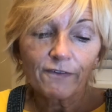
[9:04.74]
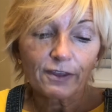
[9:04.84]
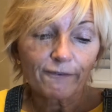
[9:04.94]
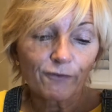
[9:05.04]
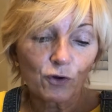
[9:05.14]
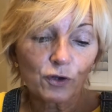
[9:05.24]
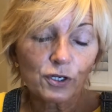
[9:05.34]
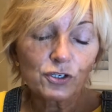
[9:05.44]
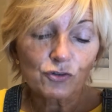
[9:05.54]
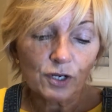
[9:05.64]
the fallen
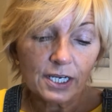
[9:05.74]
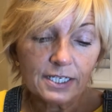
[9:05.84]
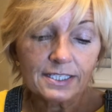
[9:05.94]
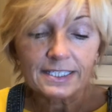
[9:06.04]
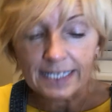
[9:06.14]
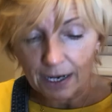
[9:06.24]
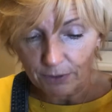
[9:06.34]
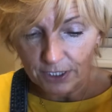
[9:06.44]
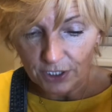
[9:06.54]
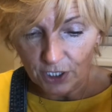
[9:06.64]
trees, down
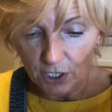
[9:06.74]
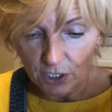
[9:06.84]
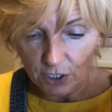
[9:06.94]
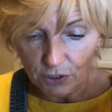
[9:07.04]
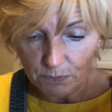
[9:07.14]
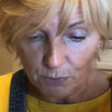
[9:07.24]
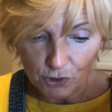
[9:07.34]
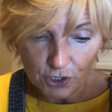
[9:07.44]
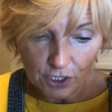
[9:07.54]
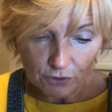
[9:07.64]
into the hollows,
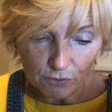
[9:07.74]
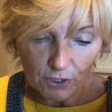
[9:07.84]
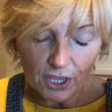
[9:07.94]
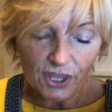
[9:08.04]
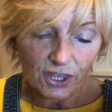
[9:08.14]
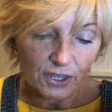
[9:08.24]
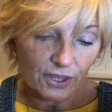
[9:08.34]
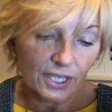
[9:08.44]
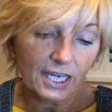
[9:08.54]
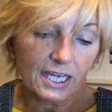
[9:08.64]
pushing through the
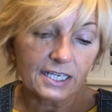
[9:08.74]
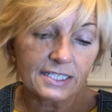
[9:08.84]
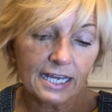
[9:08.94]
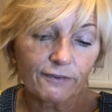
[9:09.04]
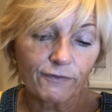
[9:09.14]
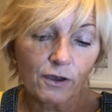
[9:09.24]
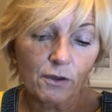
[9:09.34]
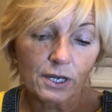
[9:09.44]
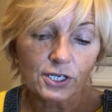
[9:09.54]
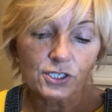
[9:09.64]
thick dead
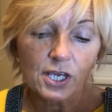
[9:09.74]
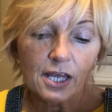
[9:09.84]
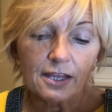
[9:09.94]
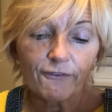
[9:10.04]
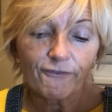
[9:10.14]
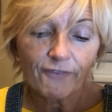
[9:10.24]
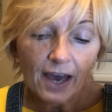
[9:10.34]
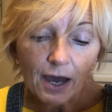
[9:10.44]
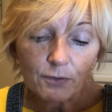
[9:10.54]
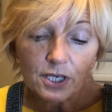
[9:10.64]
foliage. They
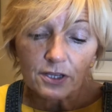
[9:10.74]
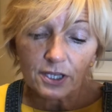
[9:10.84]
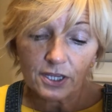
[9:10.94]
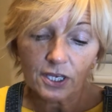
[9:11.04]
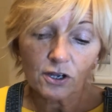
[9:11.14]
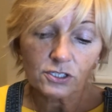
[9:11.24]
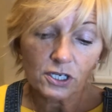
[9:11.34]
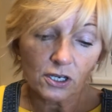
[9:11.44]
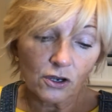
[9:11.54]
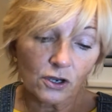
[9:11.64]
found that they got
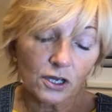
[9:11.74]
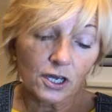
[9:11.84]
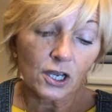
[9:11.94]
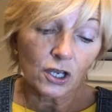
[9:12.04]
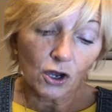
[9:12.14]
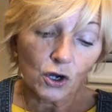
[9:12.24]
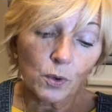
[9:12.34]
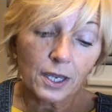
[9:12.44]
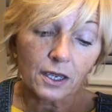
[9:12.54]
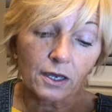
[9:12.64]
along a lot
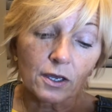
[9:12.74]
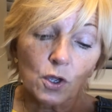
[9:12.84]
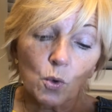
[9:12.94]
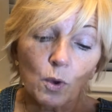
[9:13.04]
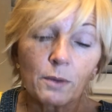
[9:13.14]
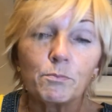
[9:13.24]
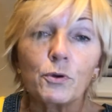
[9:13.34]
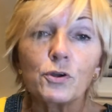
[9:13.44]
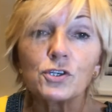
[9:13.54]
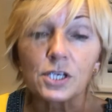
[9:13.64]
quicker when
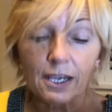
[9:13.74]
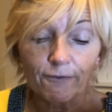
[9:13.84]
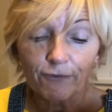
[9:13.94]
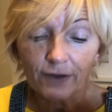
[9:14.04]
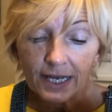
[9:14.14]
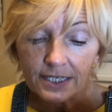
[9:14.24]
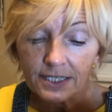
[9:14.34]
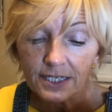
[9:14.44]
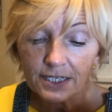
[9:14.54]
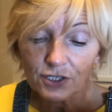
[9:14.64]
Bunjee inflated
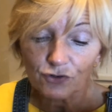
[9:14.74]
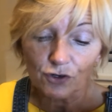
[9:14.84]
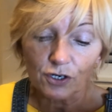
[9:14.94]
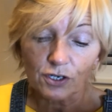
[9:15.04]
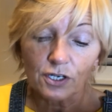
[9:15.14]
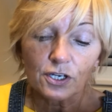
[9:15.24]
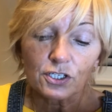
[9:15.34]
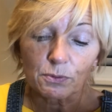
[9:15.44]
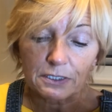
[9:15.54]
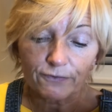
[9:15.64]
his trunk
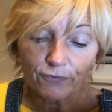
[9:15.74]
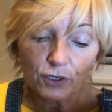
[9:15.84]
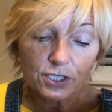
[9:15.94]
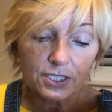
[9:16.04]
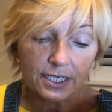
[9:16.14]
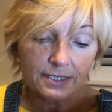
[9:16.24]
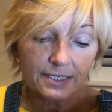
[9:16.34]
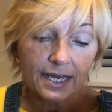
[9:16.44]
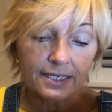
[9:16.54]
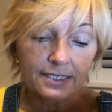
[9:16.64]
to its fullest
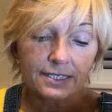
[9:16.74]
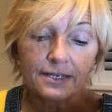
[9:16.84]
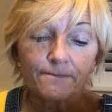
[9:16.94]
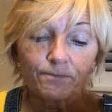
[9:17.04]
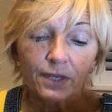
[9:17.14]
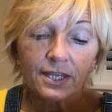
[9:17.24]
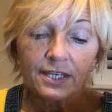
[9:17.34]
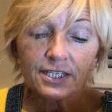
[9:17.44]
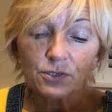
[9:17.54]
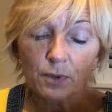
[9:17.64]
extent. In
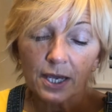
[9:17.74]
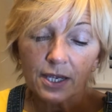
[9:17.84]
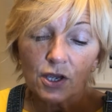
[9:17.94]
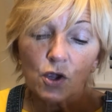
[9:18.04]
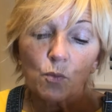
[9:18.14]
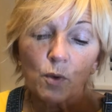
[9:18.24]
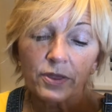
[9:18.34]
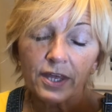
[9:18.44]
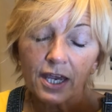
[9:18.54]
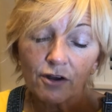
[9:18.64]
this way, when
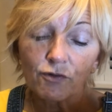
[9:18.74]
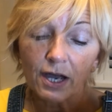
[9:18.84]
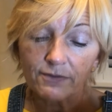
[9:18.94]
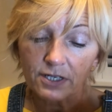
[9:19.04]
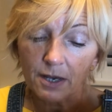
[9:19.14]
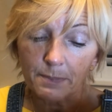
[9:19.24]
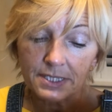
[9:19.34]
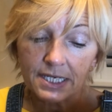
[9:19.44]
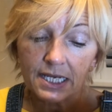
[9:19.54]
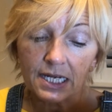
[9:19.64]
they arrived at a
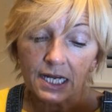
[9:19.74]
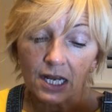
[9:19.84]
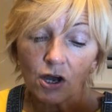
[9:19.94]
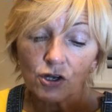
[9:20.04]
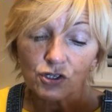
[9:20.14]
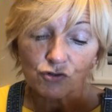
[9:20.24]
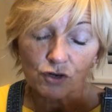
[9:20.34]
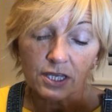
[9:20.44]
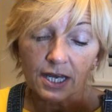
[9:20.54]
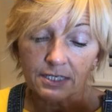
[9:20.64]
particularly large
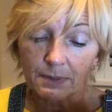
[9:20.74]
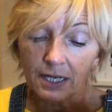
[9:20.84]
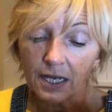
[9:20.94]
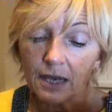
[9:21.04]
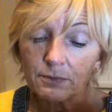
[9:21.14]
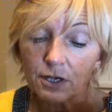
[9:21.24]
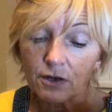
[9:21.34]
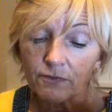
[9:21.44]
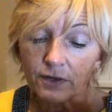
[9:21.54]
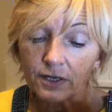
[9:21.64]
tree that had to be climbed
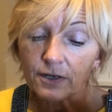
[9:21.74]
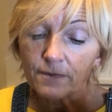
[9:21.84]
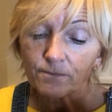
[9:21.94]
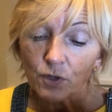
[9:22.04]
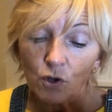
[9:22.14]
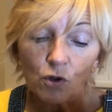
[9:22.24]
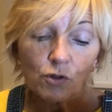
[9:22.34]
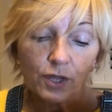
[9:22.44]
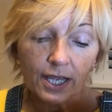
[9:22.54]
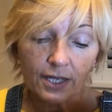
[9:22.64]
over, all
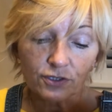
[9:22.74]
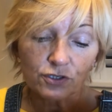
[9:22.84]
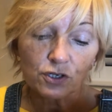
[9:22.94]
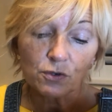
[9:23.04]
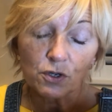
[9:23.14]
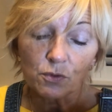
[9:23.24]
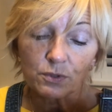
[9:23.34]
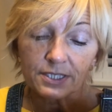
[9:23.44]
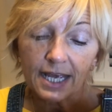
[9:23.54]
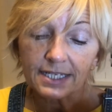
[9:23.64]
they had to do was
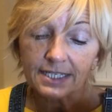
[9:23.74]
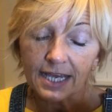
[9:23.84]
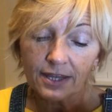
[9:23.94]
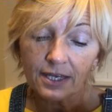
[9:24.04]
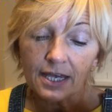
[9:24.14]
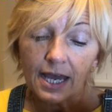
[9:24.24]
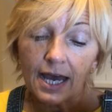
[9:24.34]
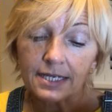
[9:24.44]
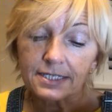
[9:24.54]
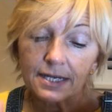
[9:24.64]
get together
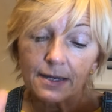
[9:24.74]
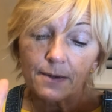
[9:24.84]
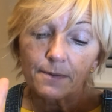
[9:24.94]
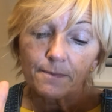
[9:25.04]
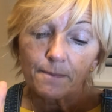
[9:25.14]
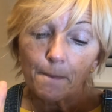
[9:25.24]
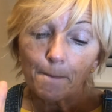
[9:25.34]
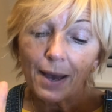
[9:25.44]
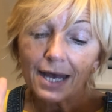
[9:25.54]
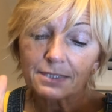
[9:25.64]
and
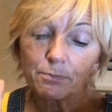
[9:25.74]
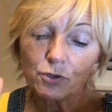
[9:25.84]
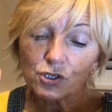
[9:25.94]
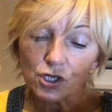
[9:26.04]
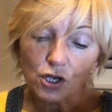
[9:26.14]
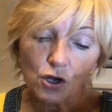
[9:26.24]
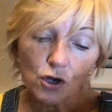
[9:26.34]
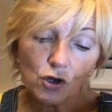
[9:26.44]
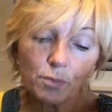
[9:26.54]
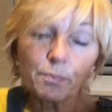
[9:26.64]
pat Bunjee
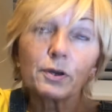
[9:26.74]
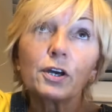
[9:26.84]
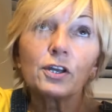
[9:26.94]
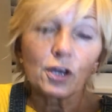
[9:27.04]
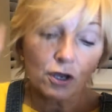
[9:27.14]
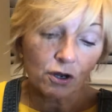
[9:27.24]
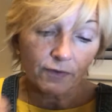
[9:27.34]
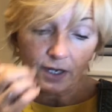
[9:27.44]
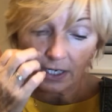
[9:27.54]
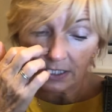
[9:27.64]
up and
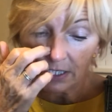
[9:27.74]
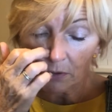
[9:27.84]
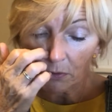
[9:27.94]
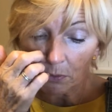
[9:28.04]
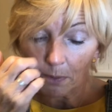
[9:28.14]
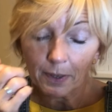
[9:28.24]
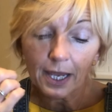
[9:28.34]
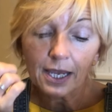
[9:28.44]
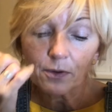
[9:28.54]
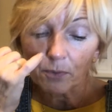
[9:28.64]
over as though they were
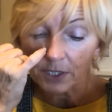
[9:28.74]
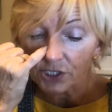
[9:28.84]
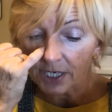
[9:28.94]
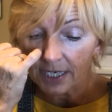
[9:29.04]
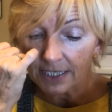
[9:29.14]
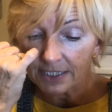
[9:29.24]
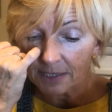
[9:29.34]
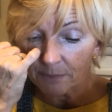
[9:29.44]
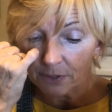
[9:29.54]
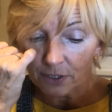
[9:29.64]
playing with a
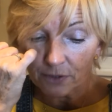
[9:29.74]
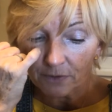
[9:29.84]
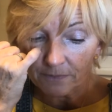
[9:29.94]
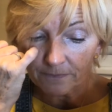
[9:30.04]
gigantic balloon.